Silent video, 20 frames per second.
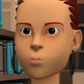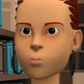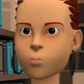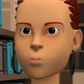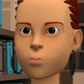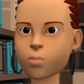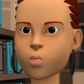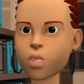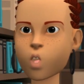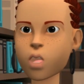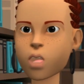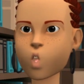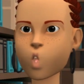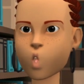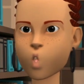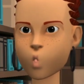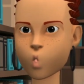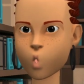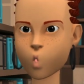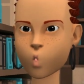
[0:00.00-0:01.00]
Most
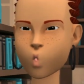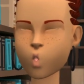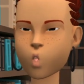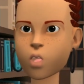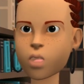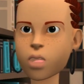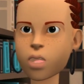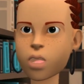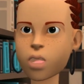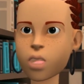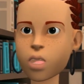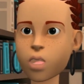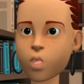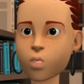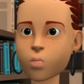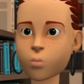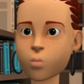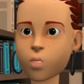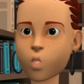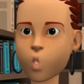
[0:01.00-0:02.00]
of the fresh water
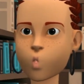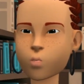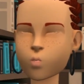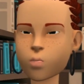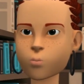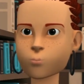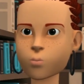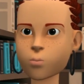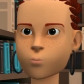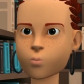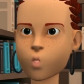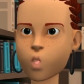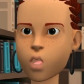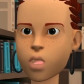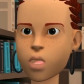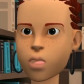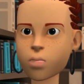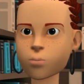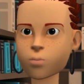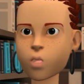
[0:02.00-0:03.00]
flow into the
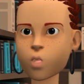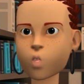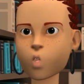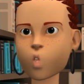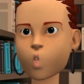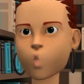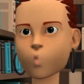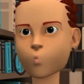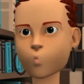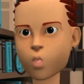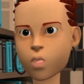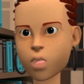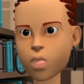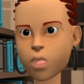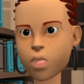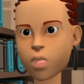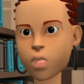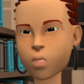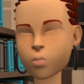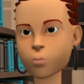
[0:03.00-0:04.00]
Gulf comes from the
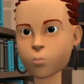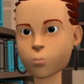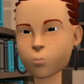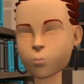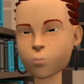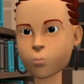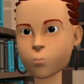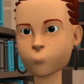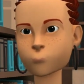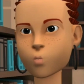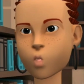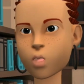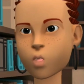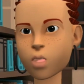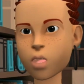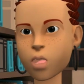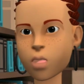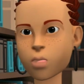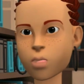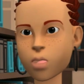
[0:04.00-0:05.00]
Tigris,
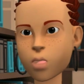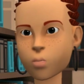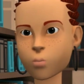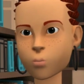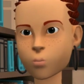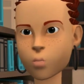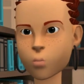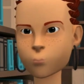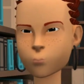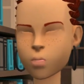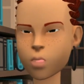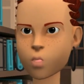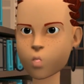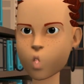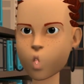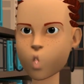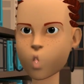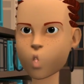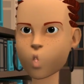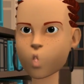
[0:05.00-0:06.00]
Euphrates, and
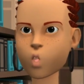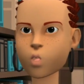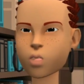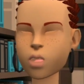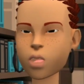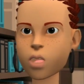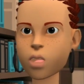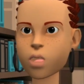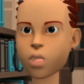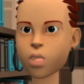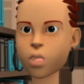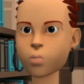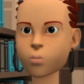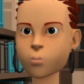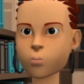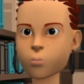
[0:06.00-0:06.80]
Karun rivers,